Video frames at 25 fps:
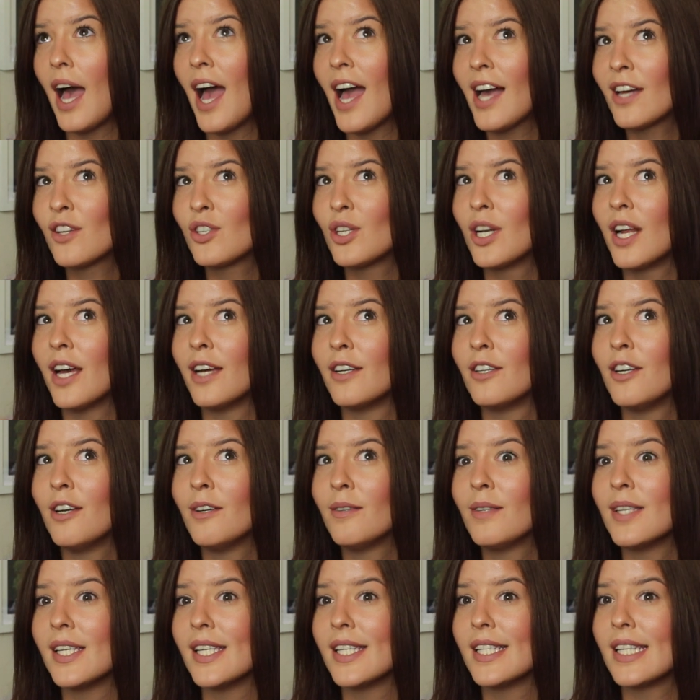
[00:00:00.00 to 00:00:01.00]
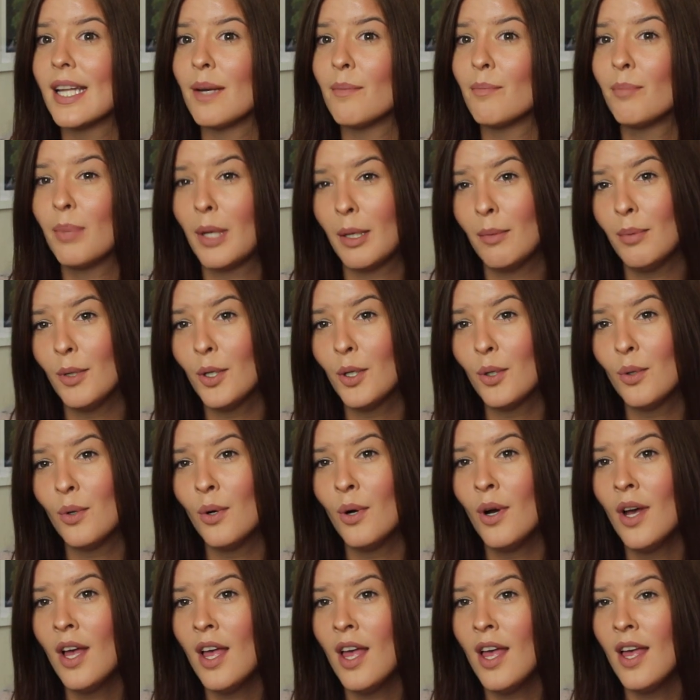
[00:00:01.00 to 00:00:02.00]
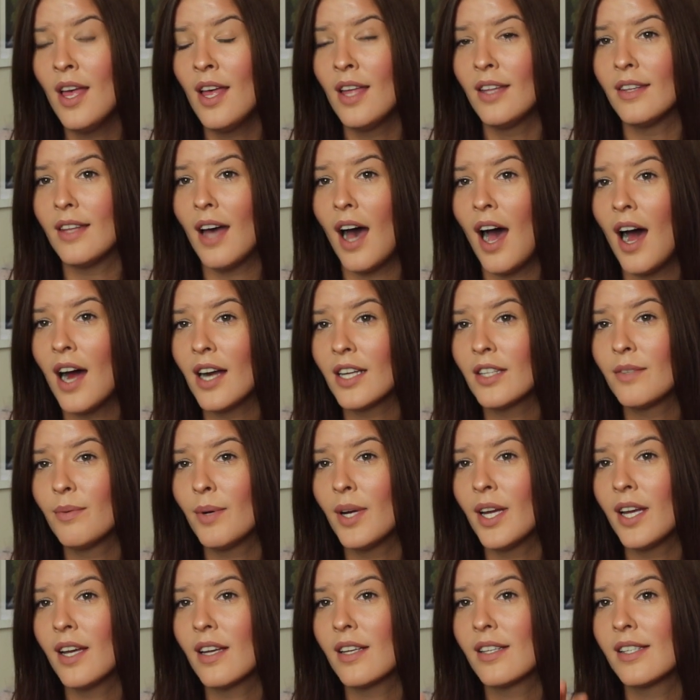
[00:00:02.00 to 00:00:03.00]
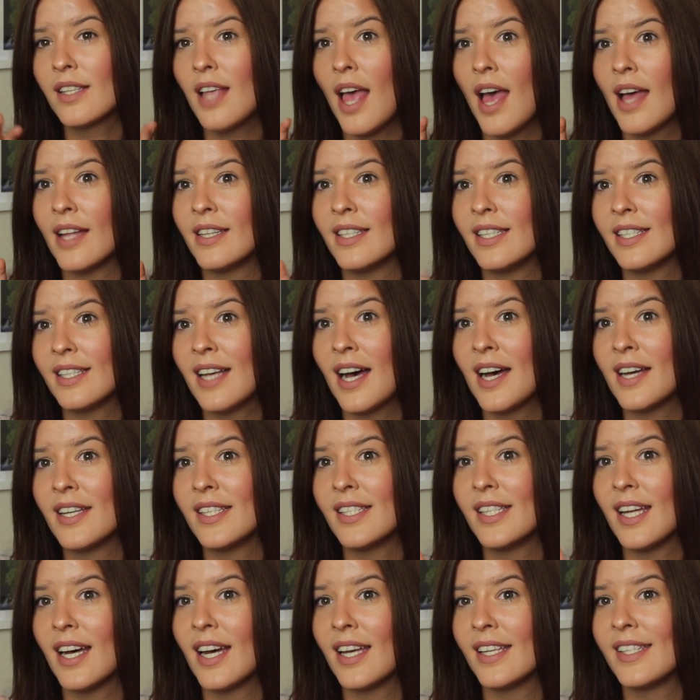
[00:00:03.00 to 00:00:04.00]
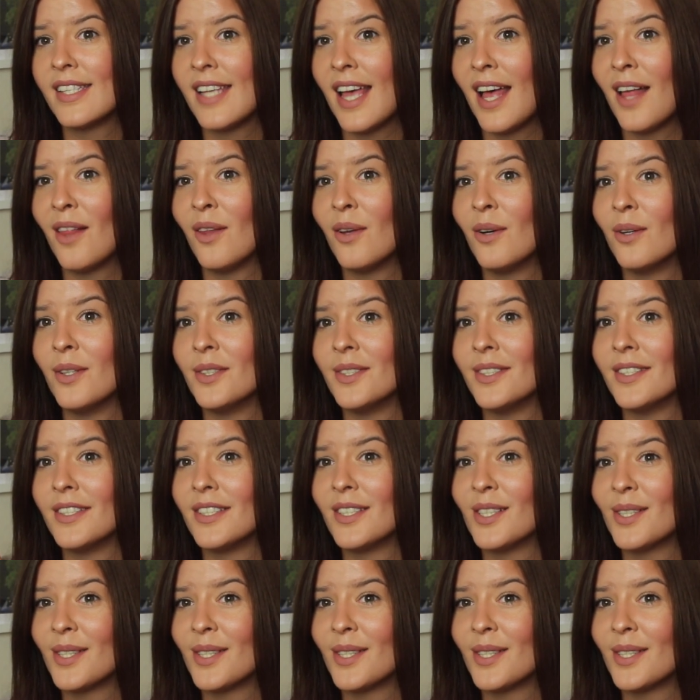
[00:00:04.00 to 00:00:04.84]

actually I noticed that people who the artworks and designs that I sell on